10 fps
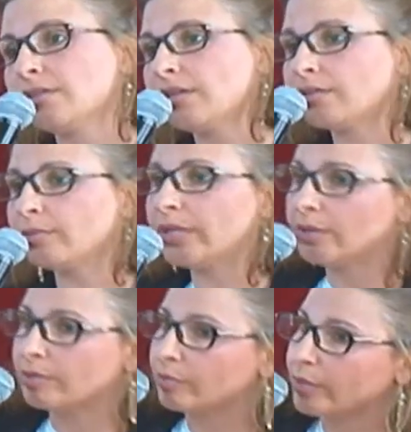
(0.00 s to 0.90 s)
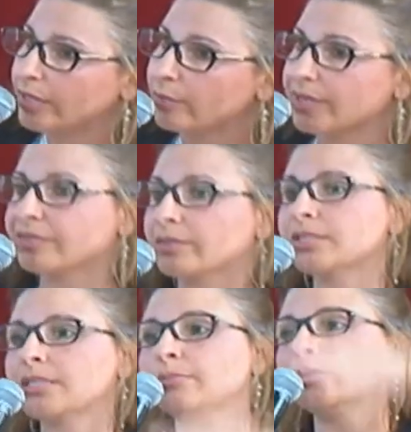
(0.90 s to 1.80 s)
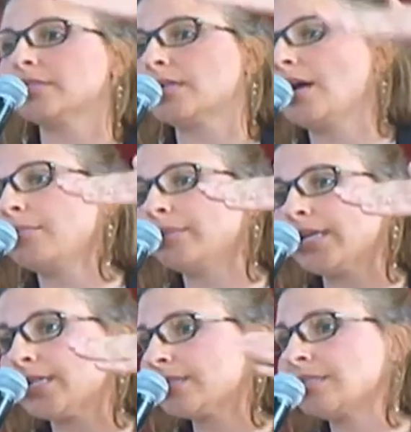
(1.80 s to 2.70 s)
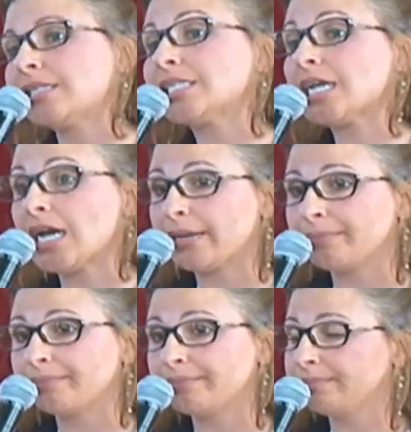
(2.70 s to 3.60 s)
that we, got, we went from simple to complex in time.